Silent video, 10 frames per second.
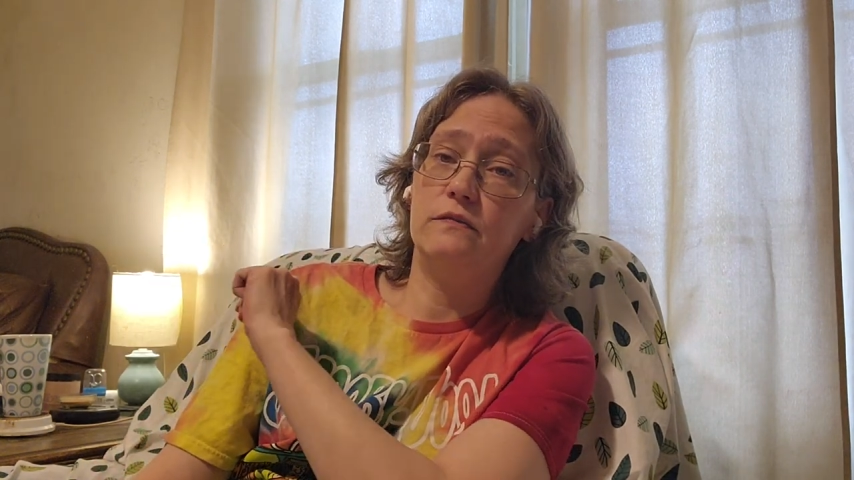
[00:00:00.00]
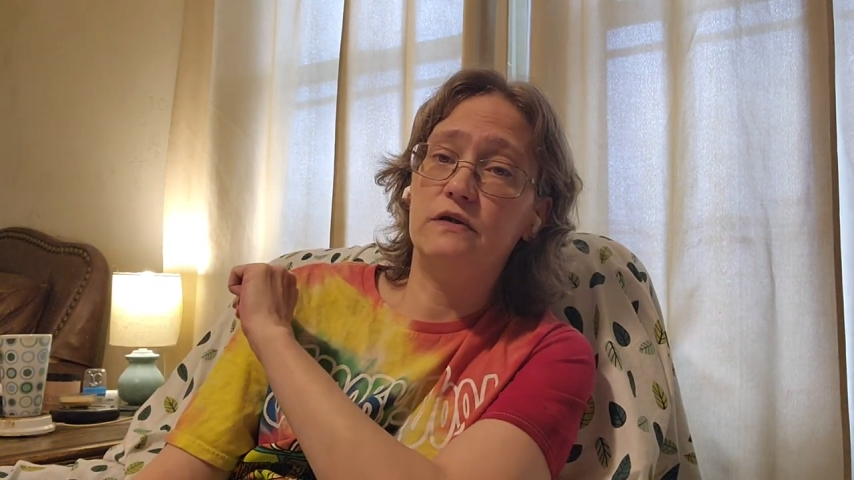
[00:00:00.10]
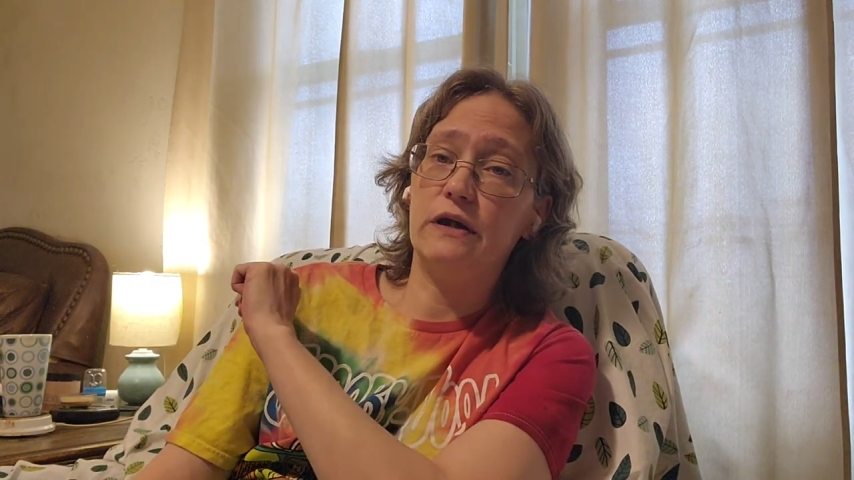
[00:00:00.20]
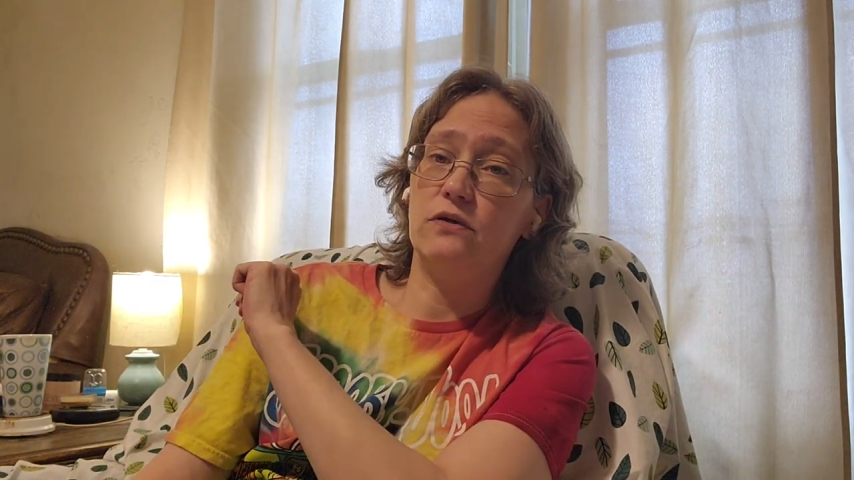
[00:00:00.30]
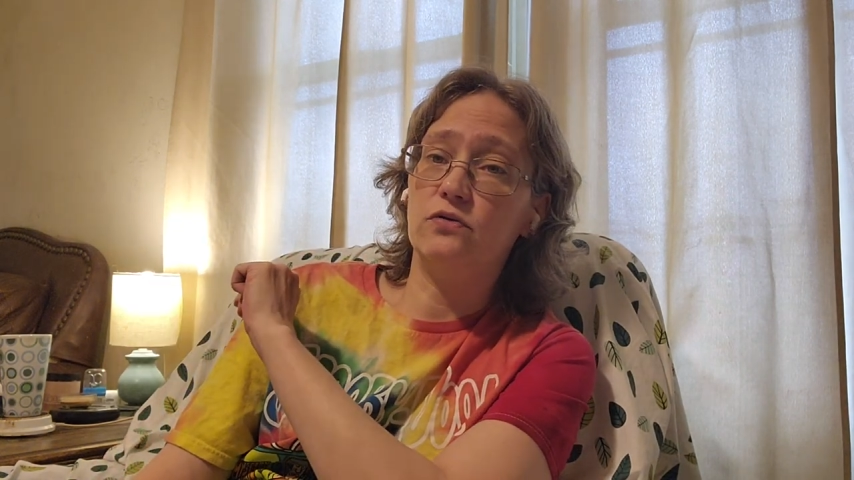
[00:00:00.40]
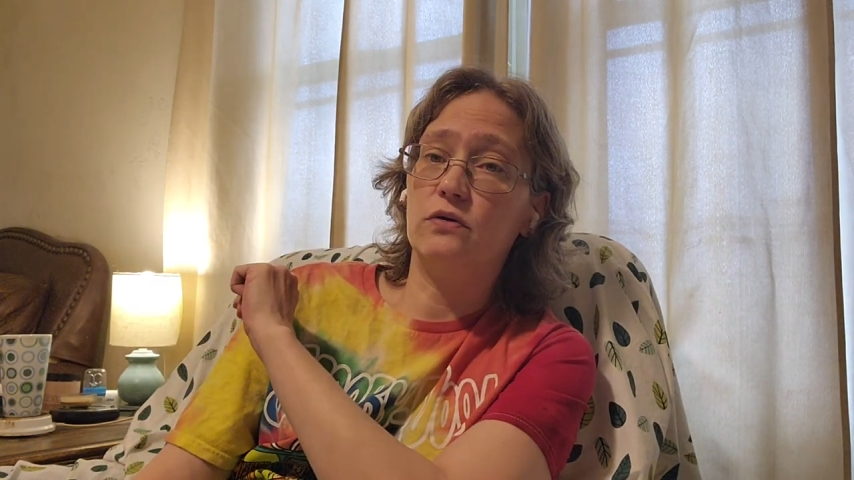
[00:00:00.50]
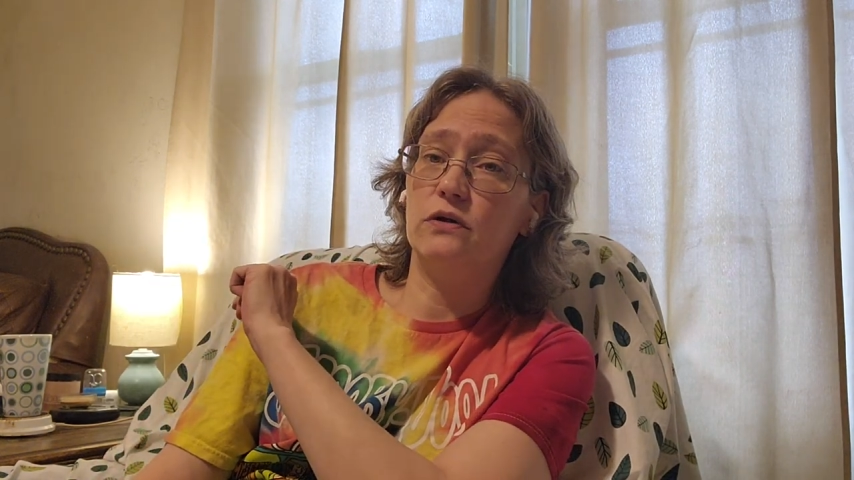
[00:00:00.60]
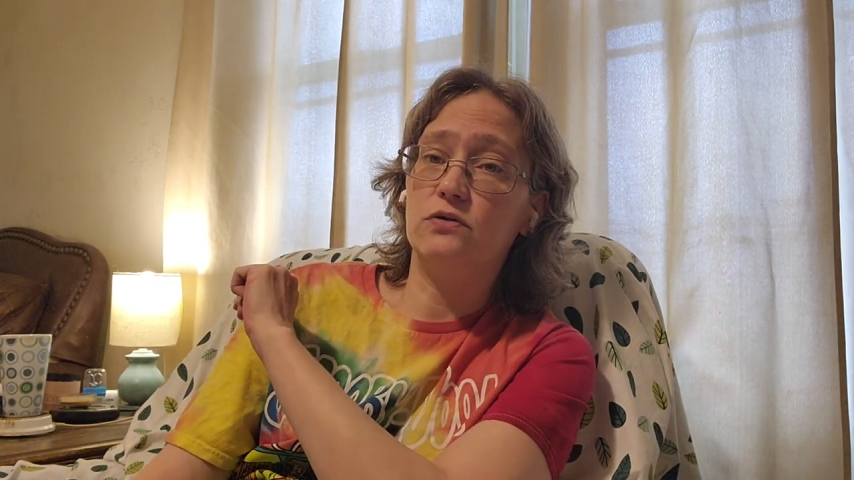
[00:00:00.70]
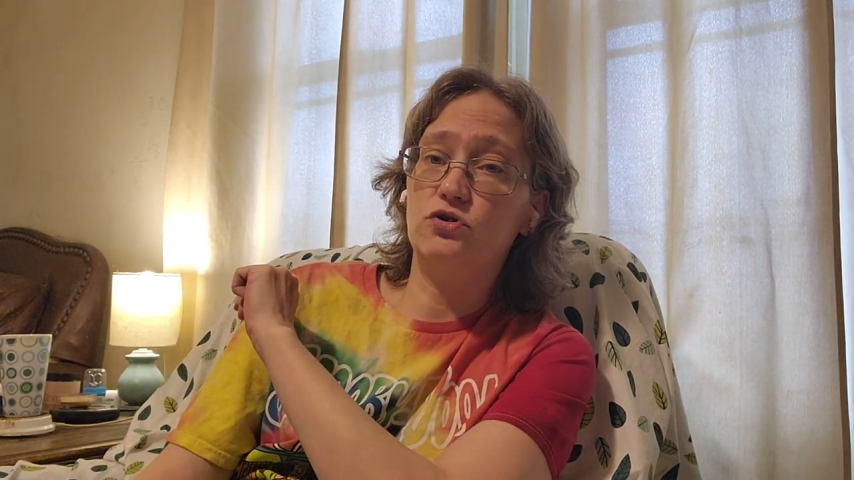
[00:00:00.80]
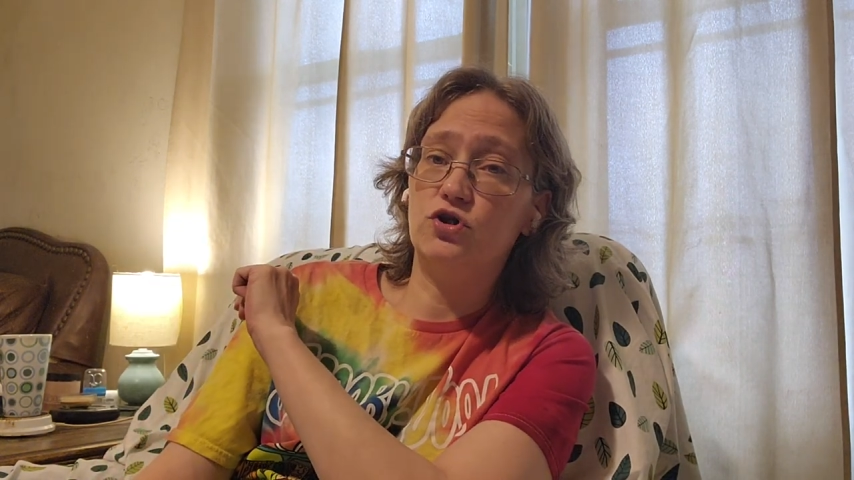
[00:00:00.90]
standard
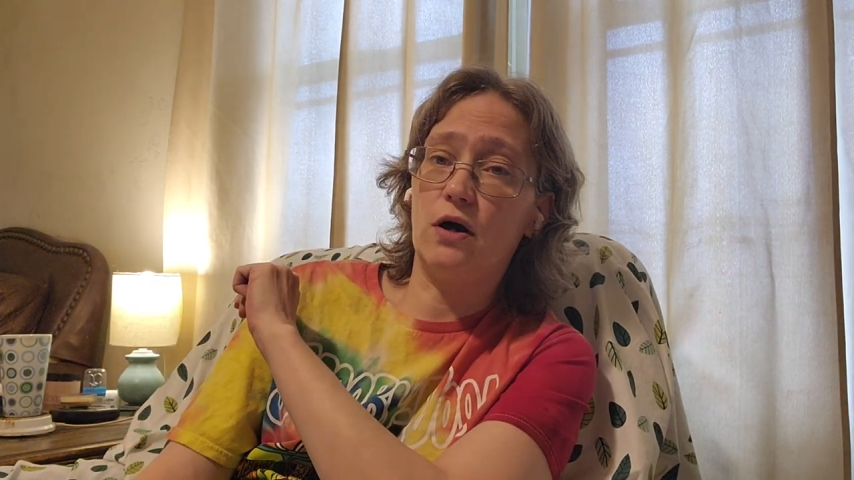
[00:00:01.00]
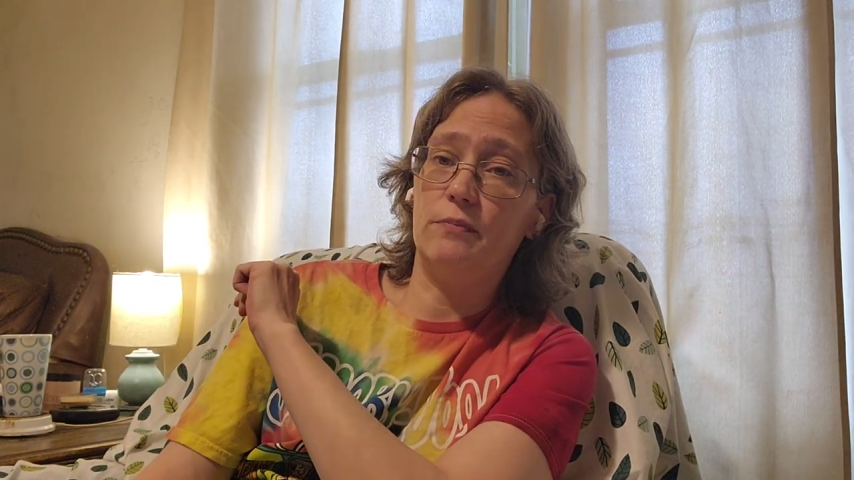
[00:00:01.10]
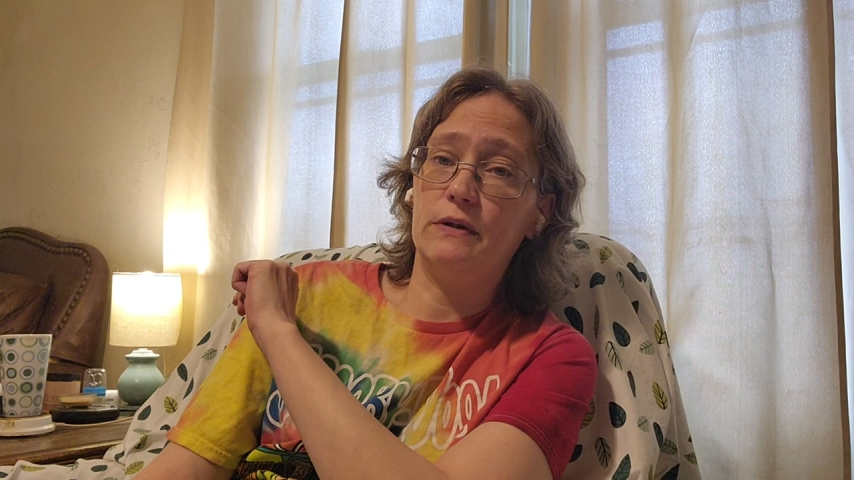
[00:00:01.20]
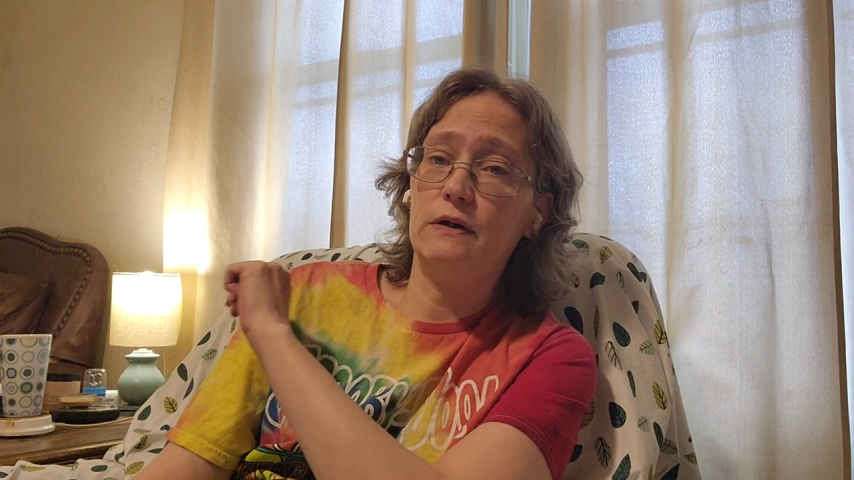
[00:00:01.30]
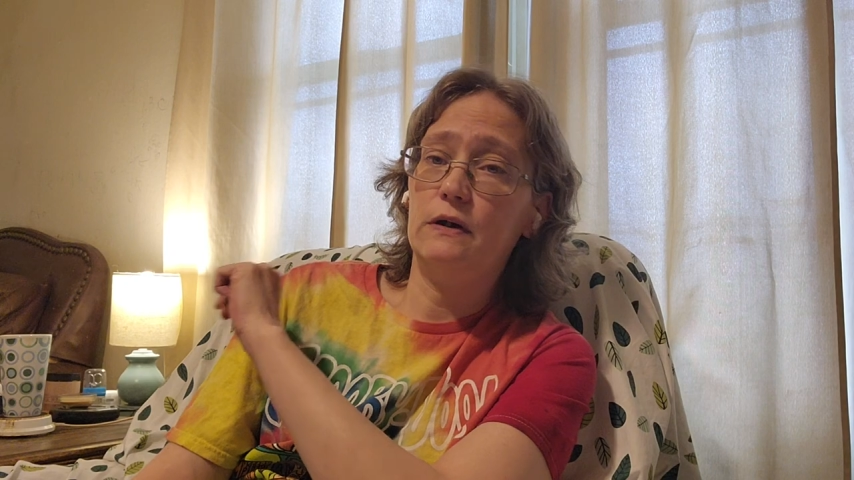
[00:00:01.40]
shop.